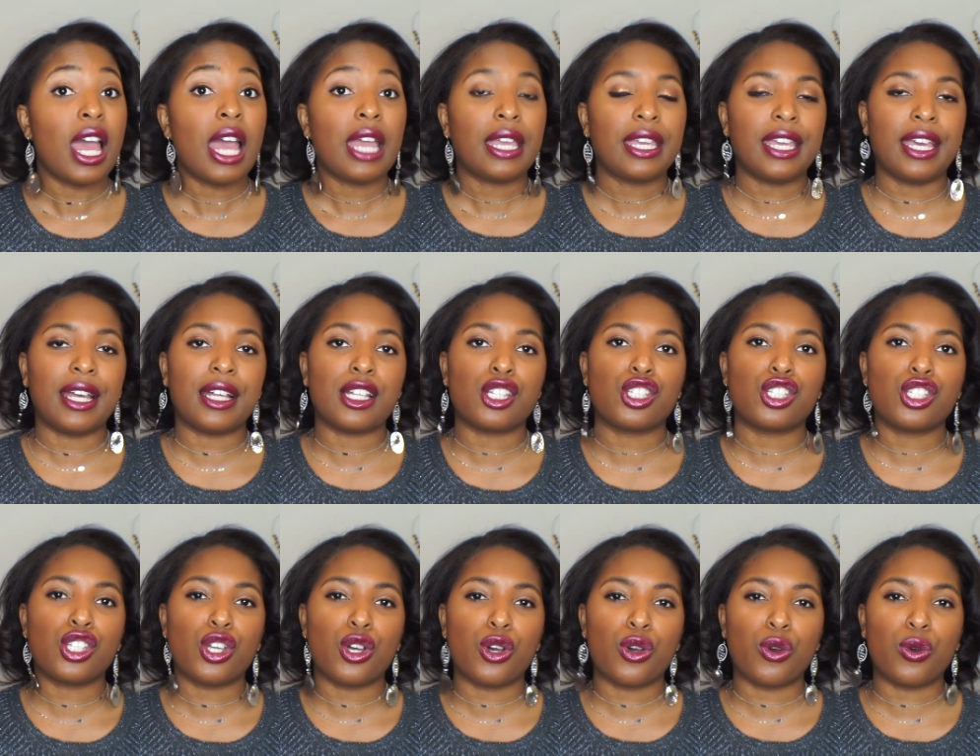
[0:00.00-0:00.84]
Yeah,
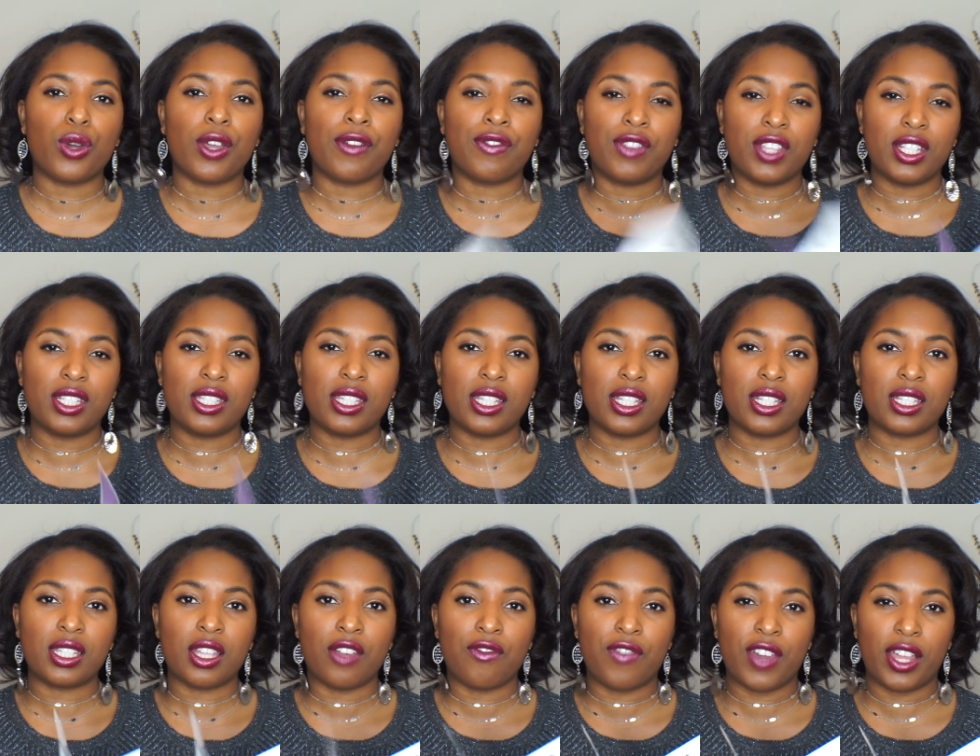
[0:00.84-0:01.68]
so if this
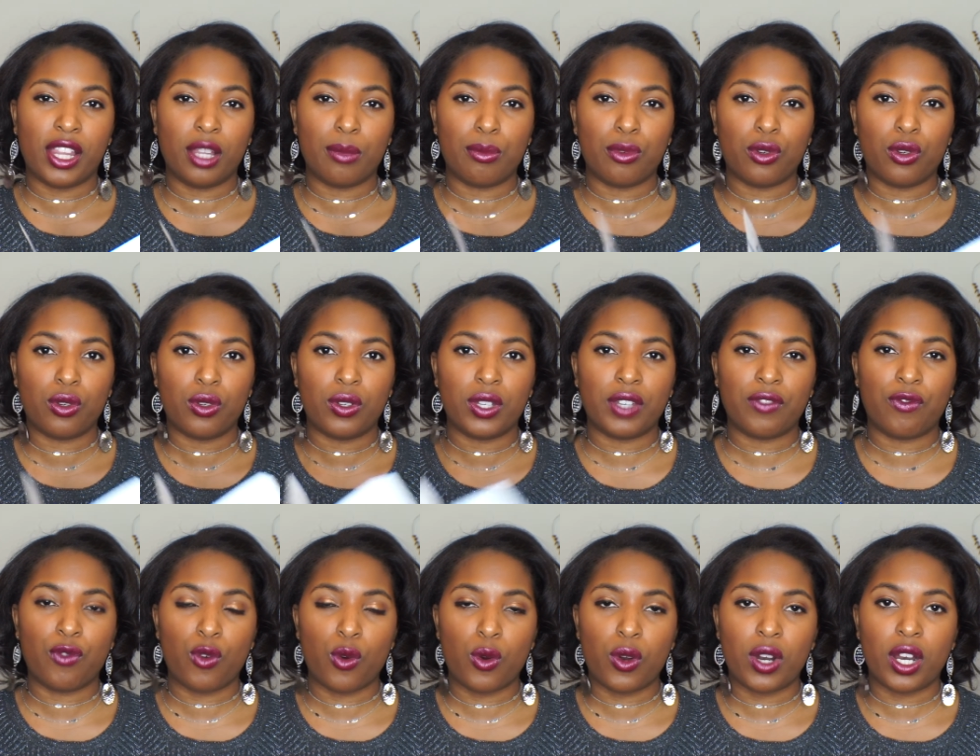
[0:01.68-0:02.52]
is available
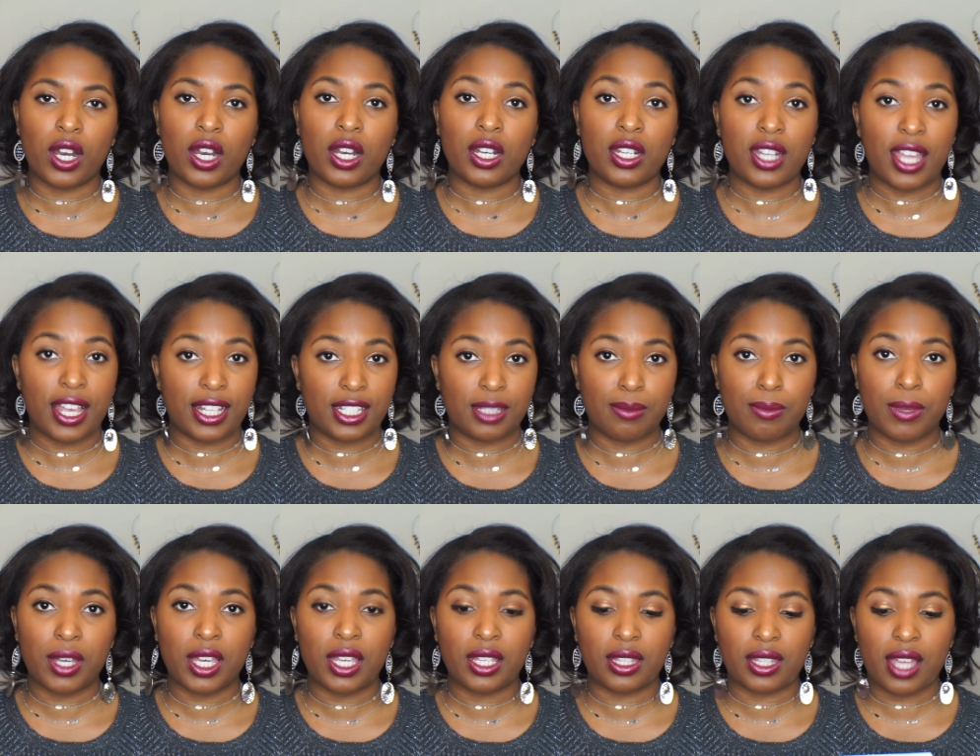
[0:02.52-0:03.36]
for next
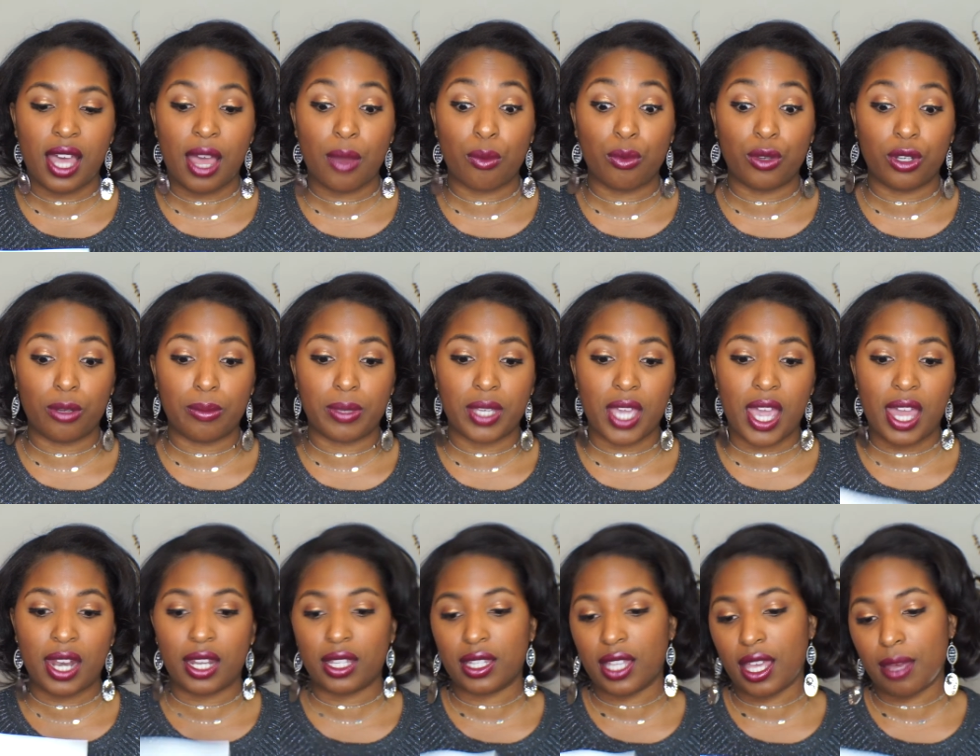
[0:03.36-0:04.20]
month, I will be
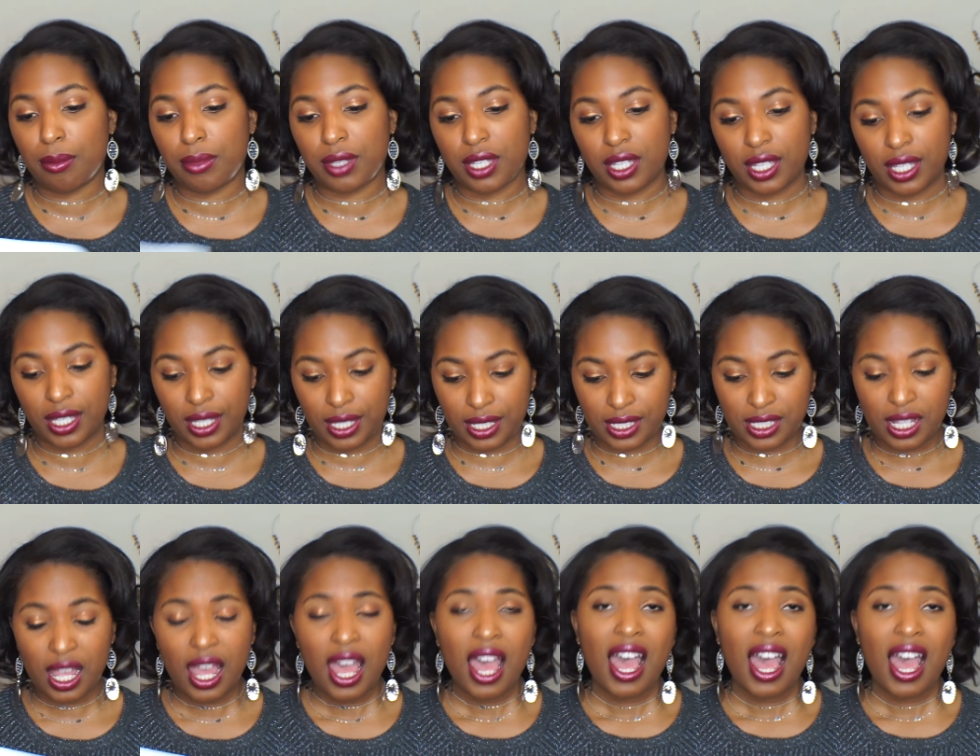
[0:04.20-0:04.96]
adding that, because